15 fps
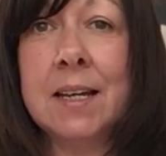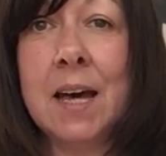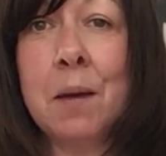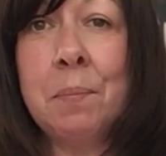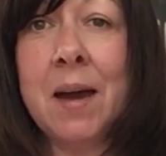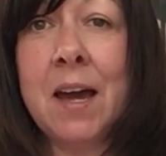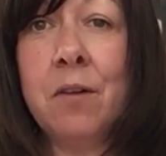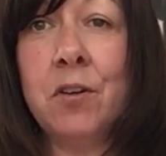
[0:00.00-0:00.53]
a
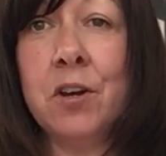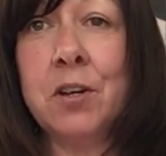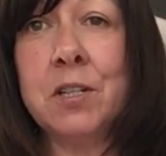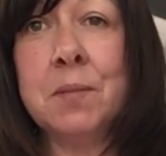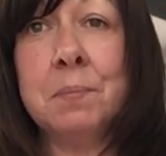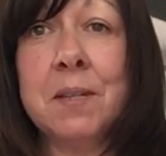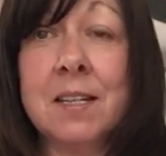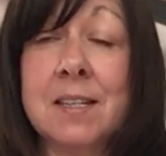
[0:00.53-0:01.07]

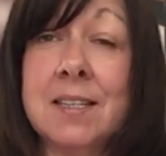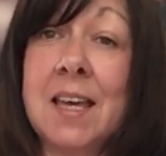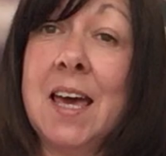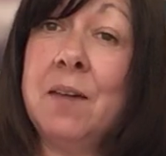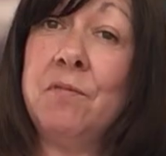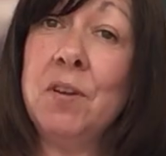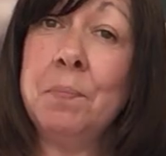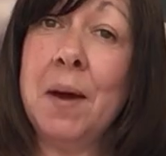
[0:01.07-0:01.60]
parrot because
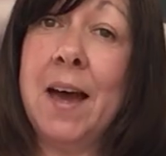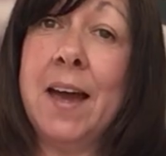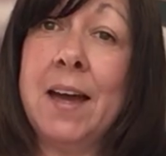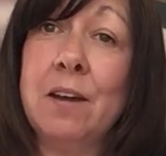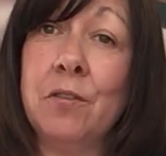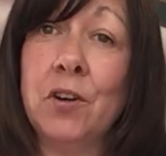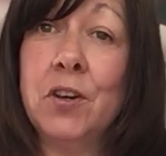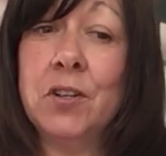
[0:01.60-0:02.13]
every
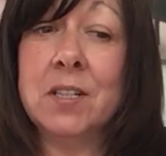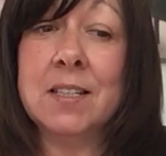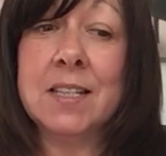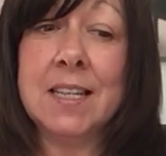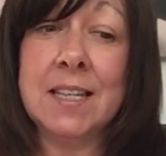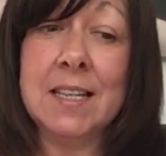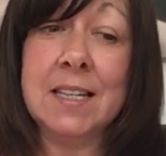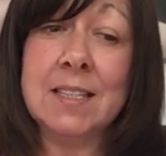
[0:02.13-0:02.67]
pirate
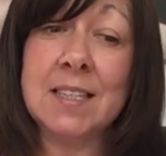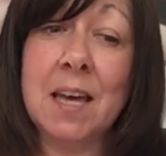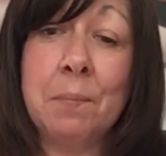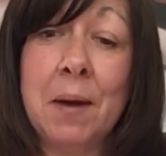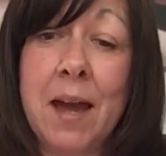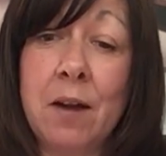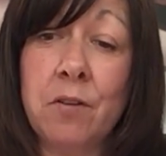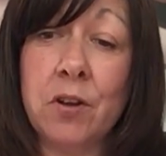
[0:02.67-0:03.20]
needs a
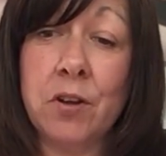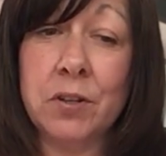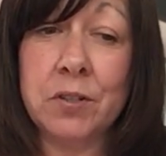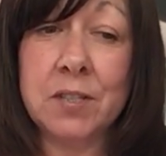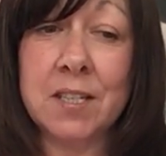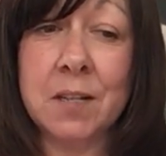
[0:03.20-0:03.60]
parrot.